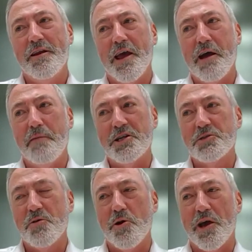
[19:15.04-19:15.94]
how
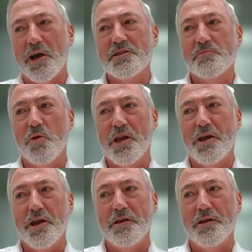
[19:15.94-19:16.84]
much products
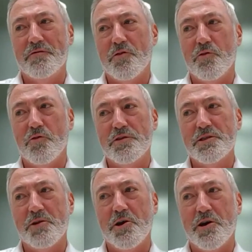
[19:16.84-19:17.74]
we need
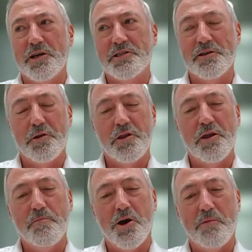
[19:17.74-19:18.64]
to supply to
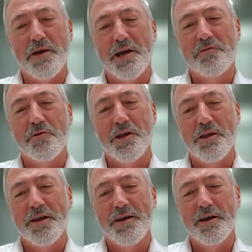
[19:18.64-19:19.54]
lithium-ion battery